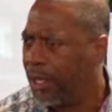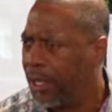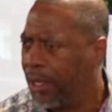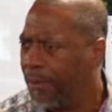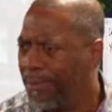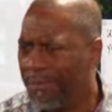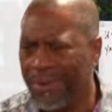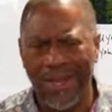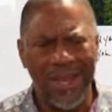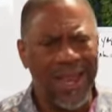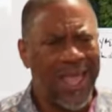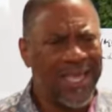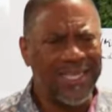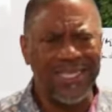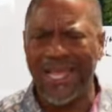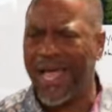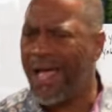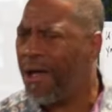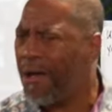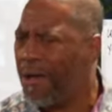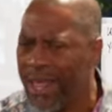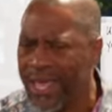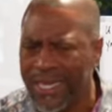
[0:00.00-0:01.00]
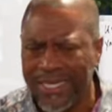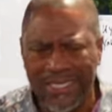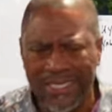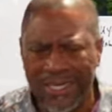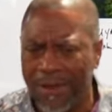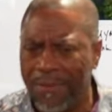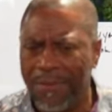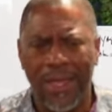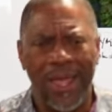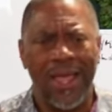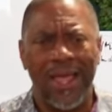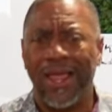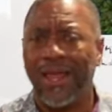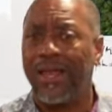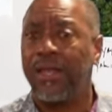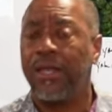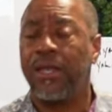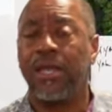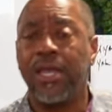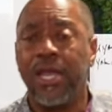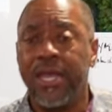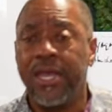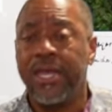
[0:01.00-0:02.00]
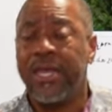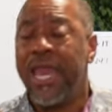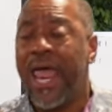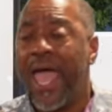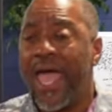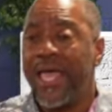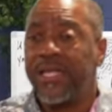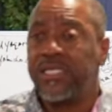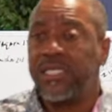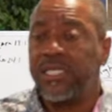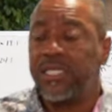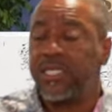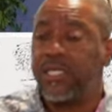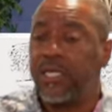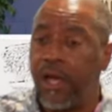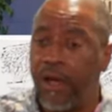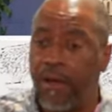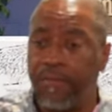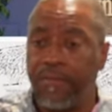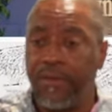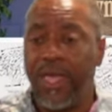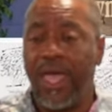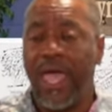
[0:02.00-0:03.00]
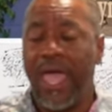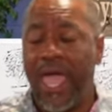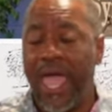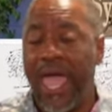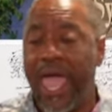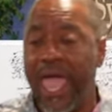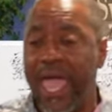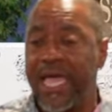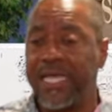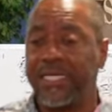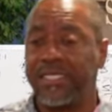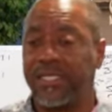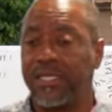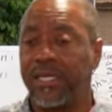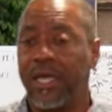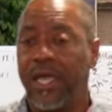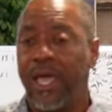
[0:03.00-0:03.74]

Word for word: Molest all that stuff. That stuff has